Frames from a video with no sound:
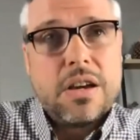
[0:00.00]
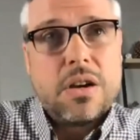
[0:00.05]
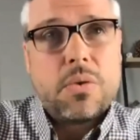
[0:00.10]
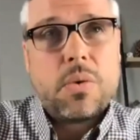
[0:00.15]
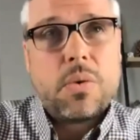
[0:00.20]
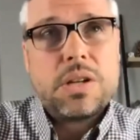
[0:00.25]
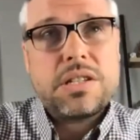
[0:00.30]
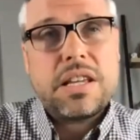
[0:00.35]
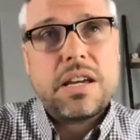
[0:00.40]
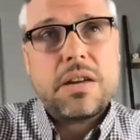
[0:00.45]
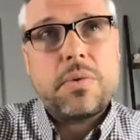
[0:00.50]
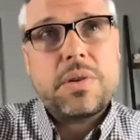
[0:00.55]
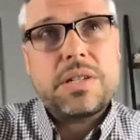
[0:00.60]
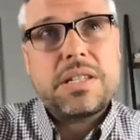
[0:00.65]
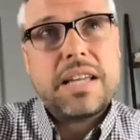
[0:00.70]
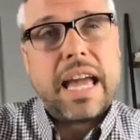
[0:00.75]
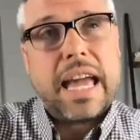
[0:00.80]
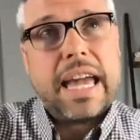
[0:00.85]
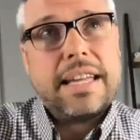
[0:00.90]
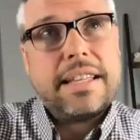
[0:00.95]
was that it was
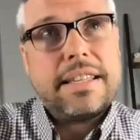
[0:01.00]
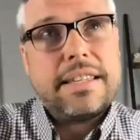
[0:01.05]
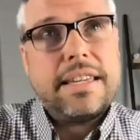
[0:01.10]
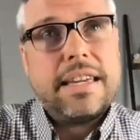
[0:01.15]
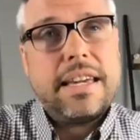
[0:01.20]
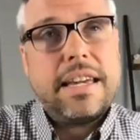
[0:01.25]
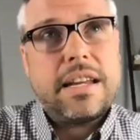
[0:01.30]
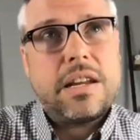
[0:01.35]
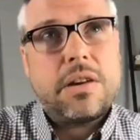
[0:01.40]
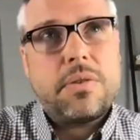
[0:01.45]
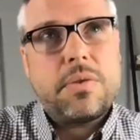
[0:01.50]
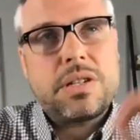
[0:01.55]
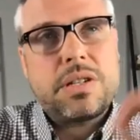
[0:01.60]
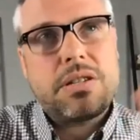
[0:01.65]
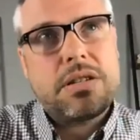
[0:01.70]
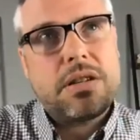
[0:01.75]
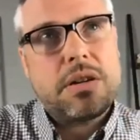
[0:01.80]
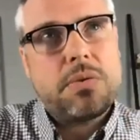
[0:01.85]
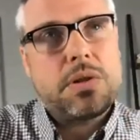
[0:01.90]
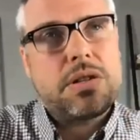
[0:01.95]
18, it
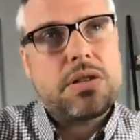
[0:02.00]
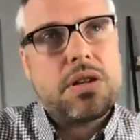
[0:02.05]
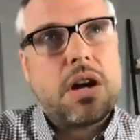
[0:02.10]
was